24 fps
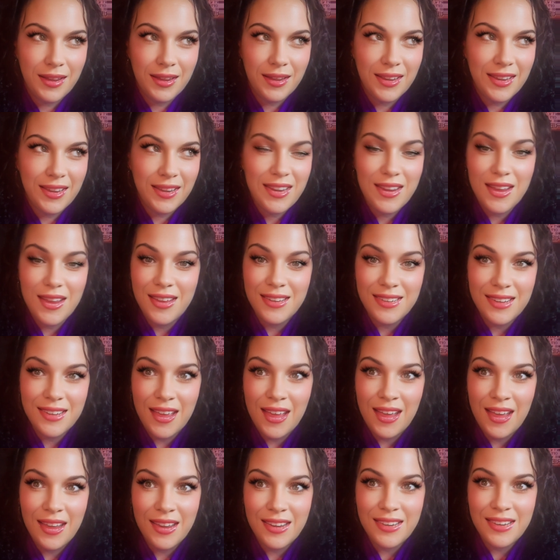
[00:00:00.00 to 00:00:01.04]
He had
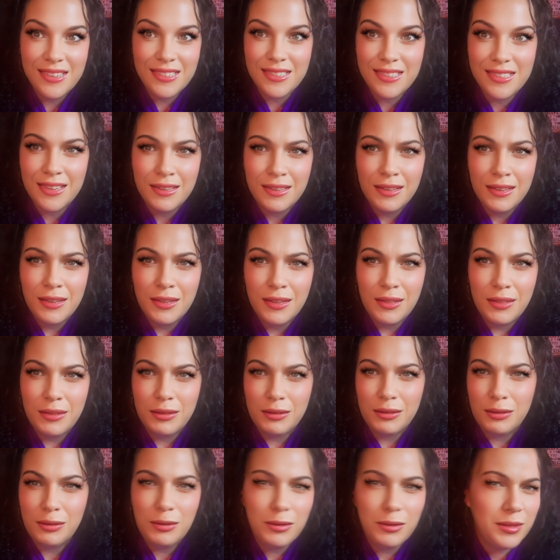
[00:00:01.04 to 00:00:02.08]
eyes that
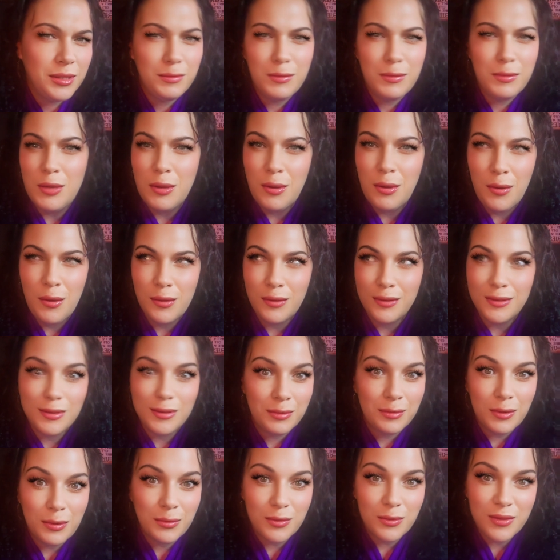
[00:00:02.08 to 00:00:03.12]
looked beyond
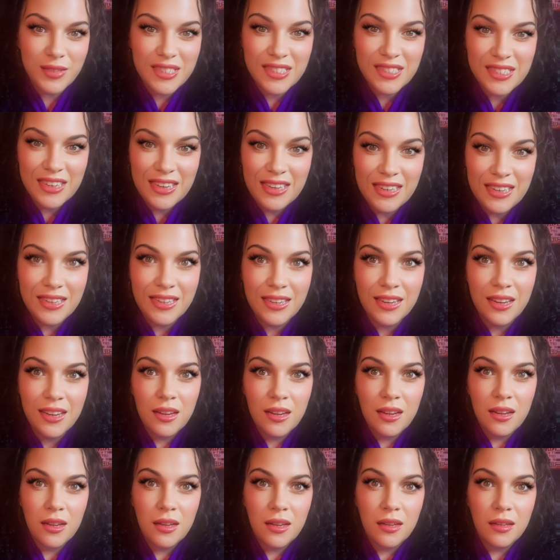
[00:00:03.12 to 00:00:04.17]
what was seen,
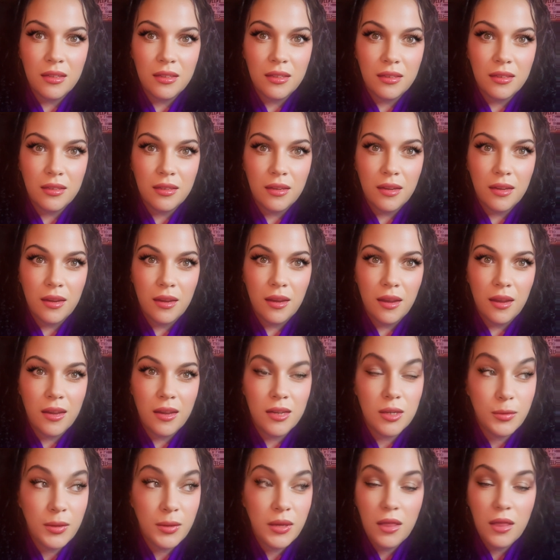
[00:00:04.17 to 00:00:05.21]
and
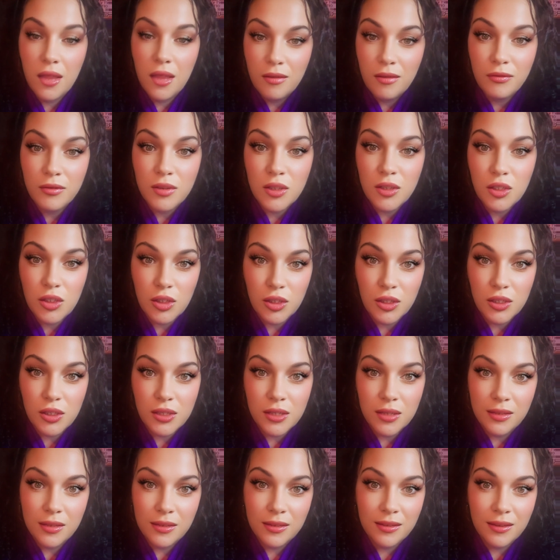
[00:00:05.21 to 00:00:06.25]
we lived just
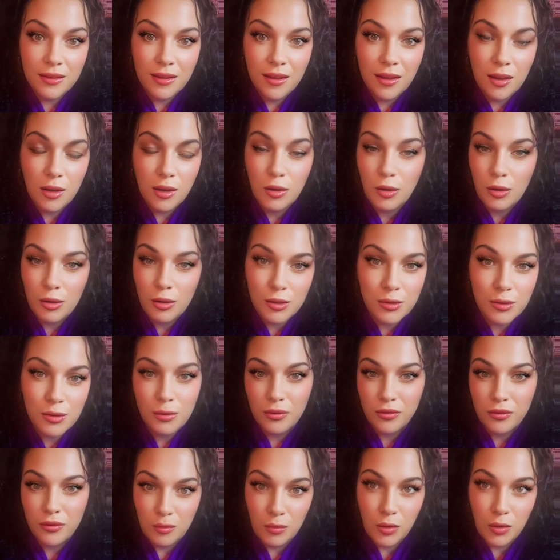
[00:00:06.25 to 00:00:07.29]
across the road
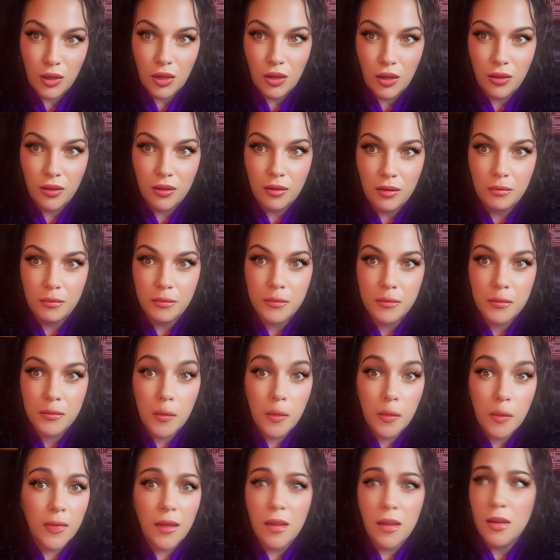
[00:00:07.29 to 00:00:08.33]
from one another.
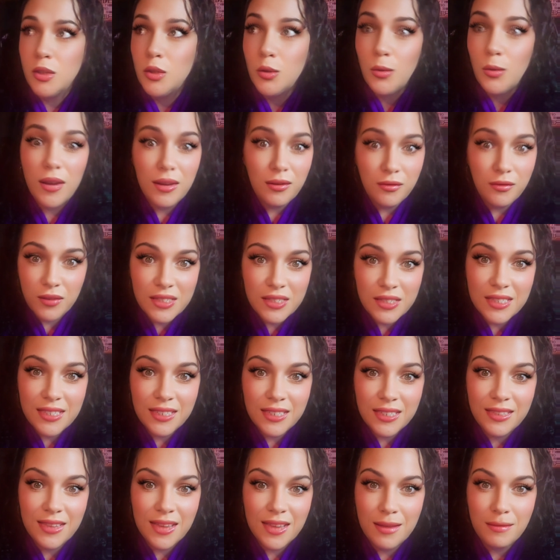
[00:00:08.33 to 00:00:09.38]
So I
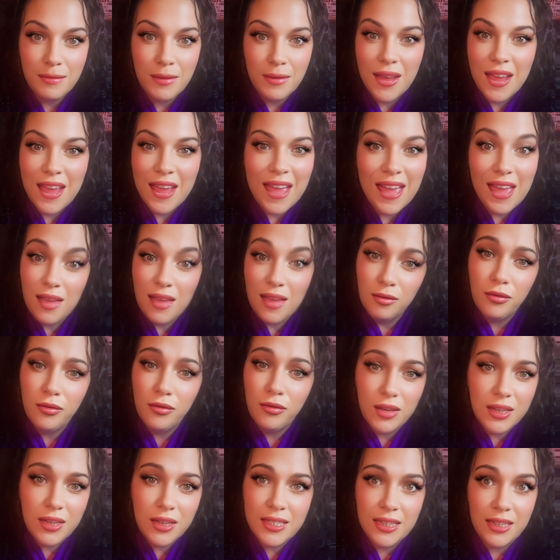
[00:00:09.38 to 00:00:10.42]
visited them
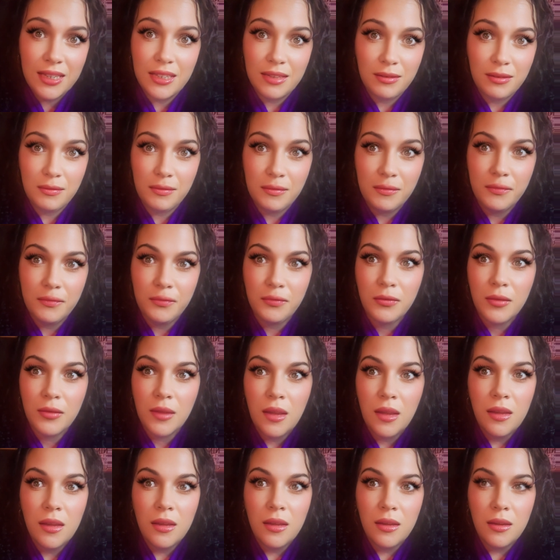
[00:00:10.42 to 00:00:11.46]
every day,
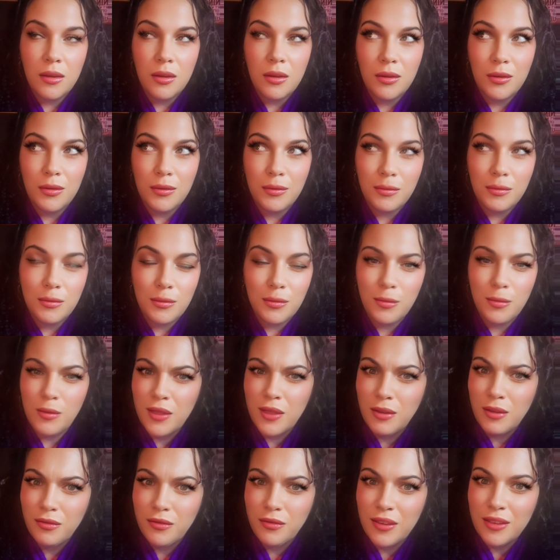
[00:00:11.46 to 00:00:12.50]

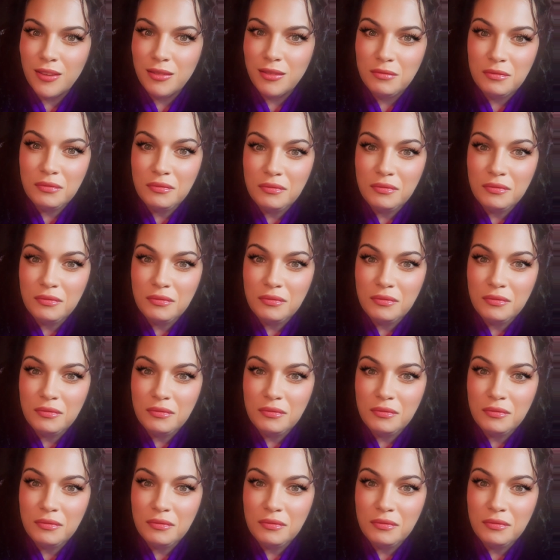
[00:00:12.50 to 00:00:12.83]
without fail.